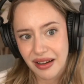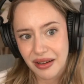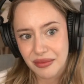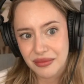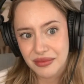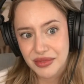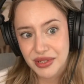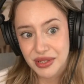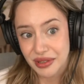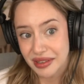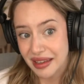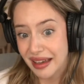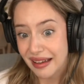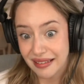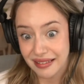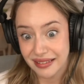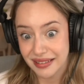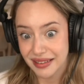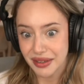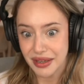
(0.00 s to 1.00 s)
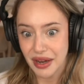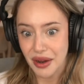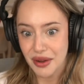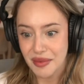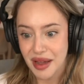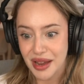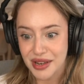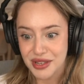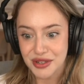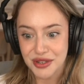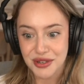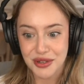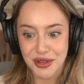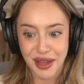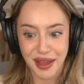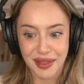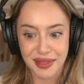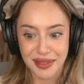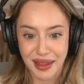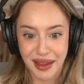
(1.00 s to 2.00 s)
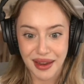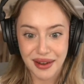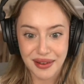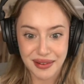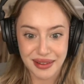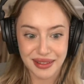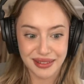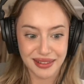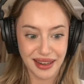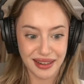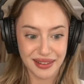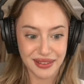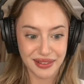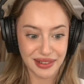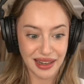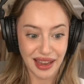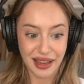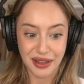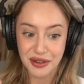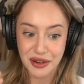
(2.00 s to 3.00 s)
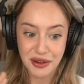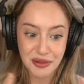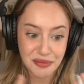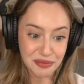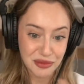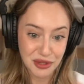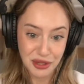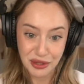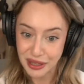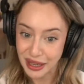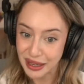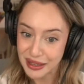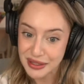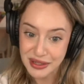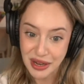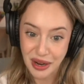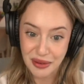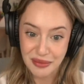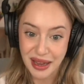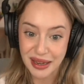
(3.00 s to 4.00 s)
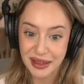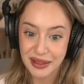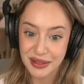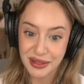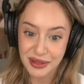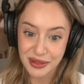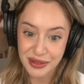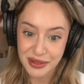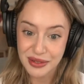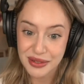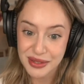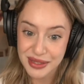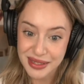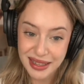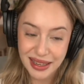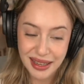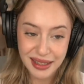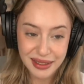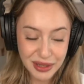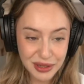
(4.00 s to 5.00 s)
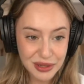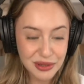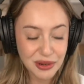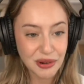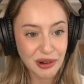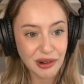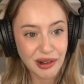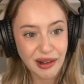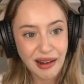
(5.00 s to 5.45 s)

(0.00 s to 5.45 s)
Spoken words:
So yeah, and I imagine you get there and they're like, nope, you can't come in. You stay at the door.